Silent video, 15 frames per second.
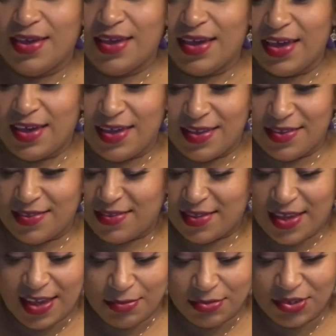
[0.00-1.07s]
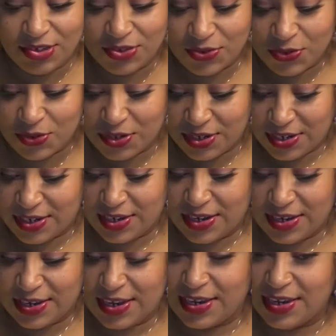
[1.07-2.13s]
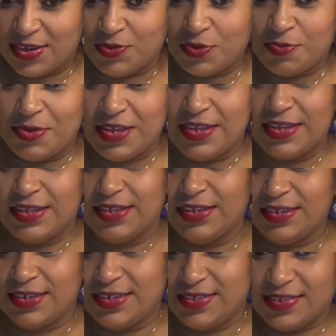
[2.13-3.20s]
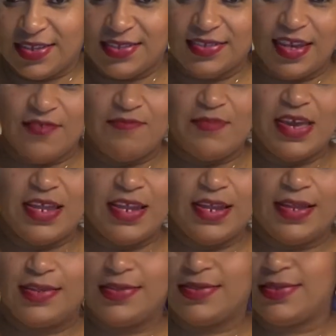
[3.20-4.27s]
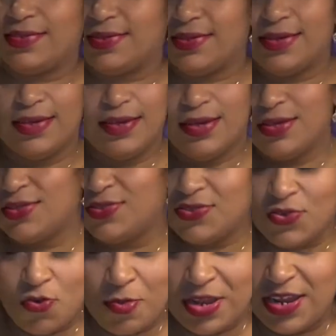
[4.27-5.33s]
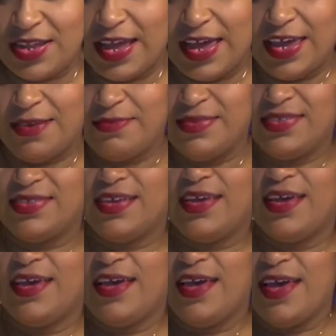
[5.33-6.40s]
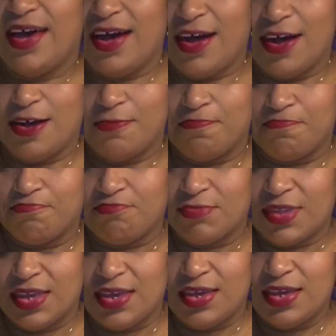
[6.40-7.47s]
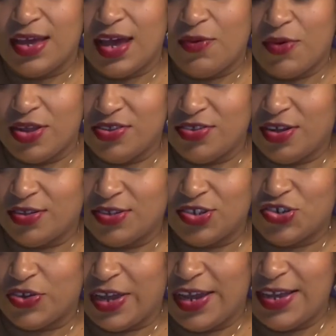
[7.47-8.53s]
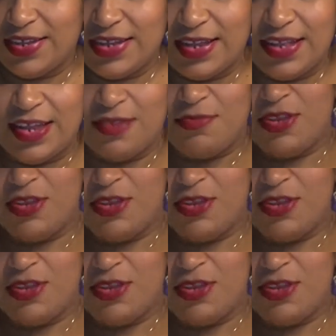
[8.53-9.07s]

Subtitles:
and I'm sure that it will be delicious because I've made it so many times. Um, I want you all to try it and let me